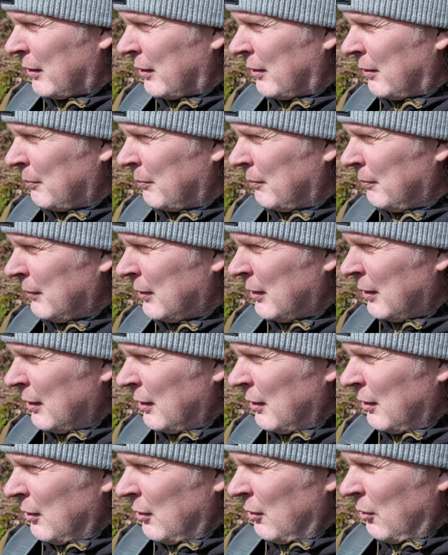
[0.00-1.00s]

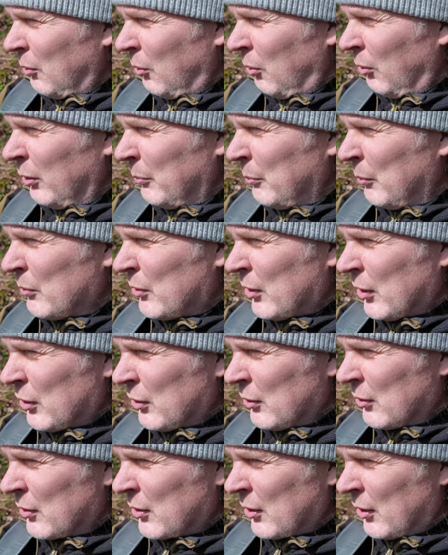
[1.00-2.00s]
all the musicians